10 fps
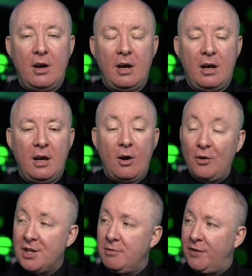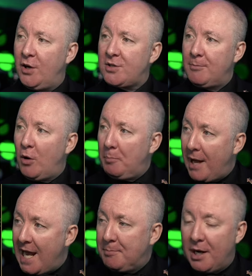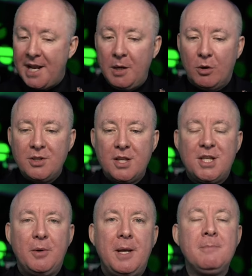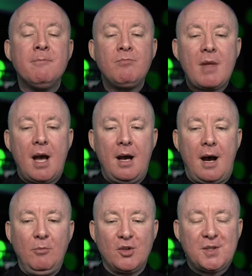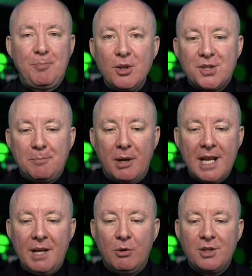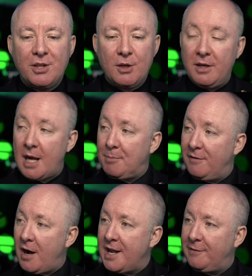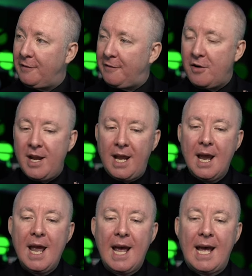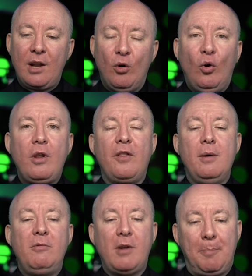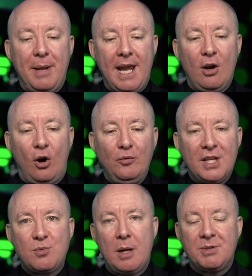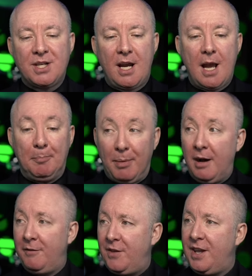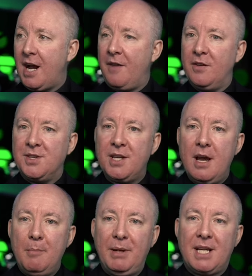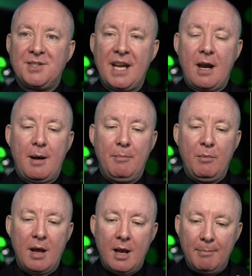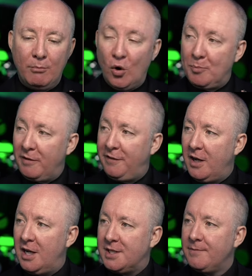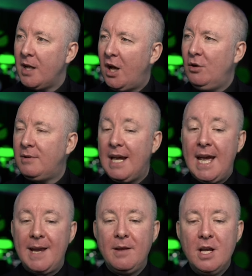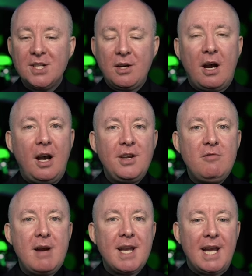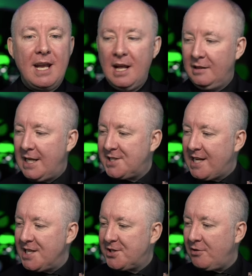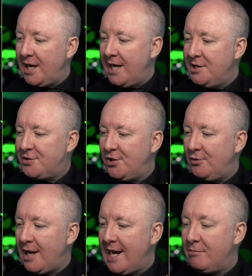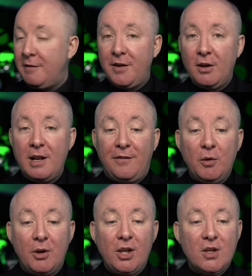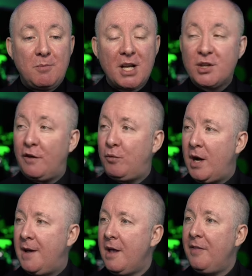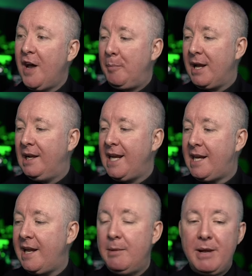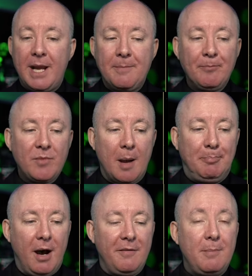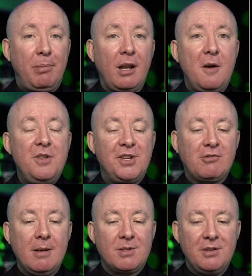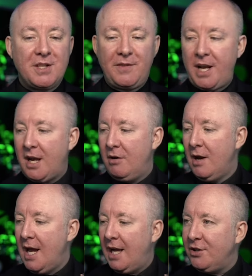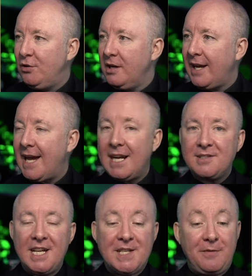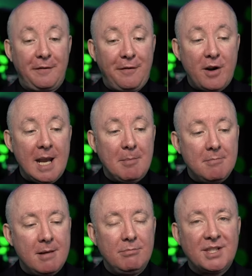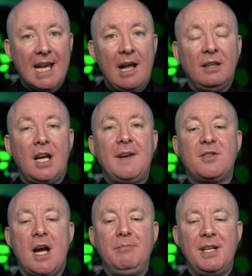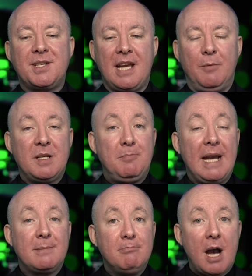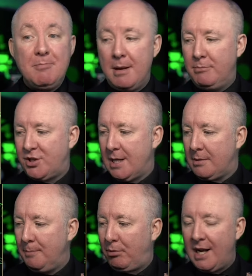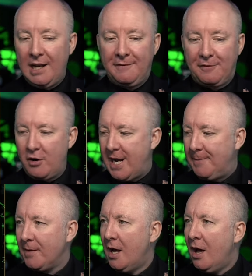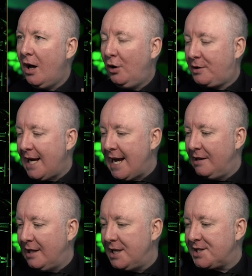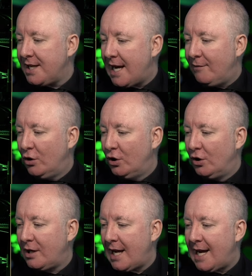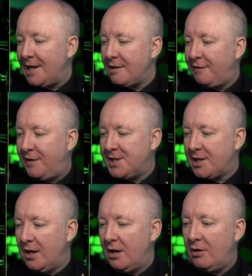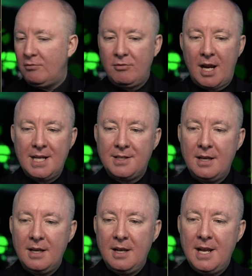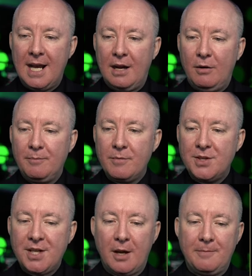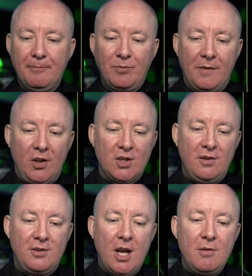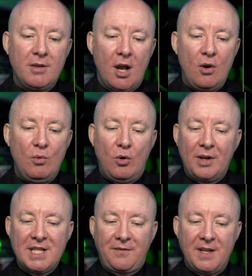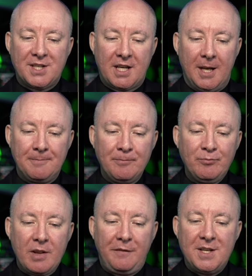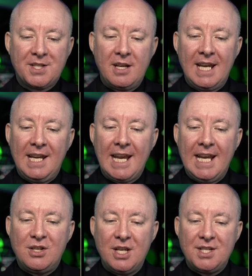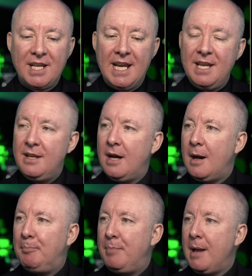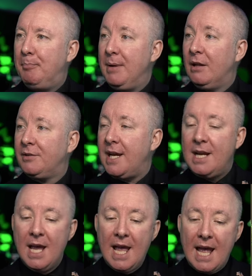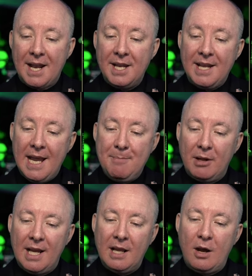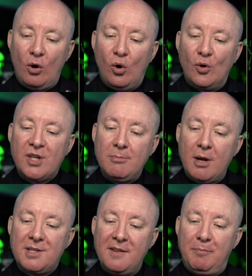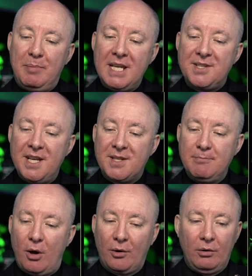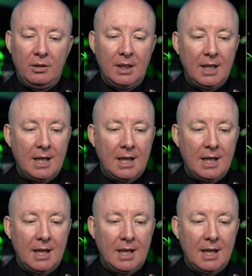honest reviews. I'm not paid by anyone to do it. I'm not sponsored by anyone to do it. I provide it for free. And all of them appear on this website above the others because they are more preferred. Okay, so are you ready? Let's get straight into a review. And if you want to use my software, there'll be a link in a minute above and below in the description of this video, and you can get access for free. My members get a lifetime discount, which makes my membership completely free. Okay, let's have a look at Fisker right now. So for those of you who don't know, what is Fisker? Fisker engages in building and enabling an automotive business model,